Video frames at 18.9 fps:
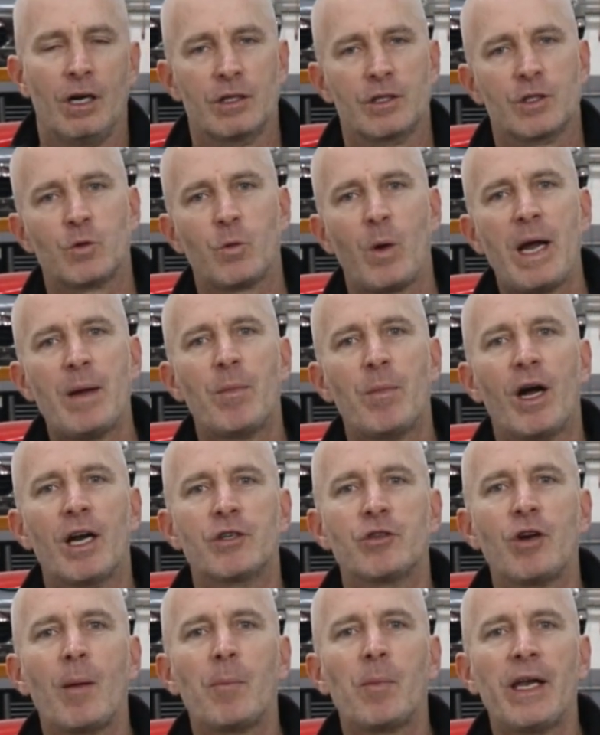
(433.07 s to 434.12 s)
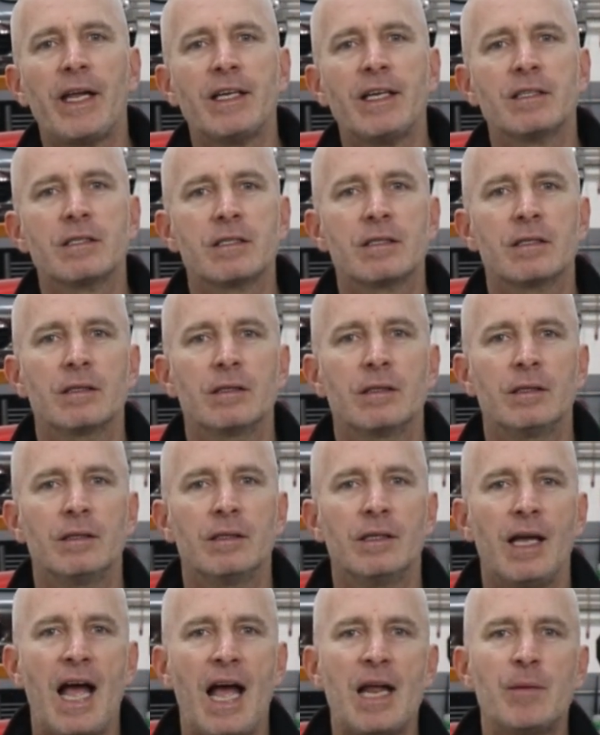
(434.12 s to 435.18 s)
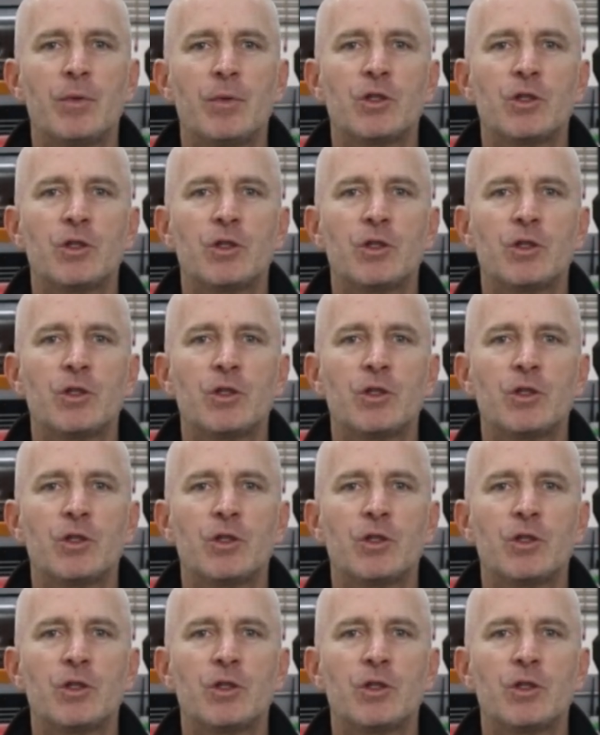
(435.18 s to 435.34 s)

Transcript: on sway bar drop links, and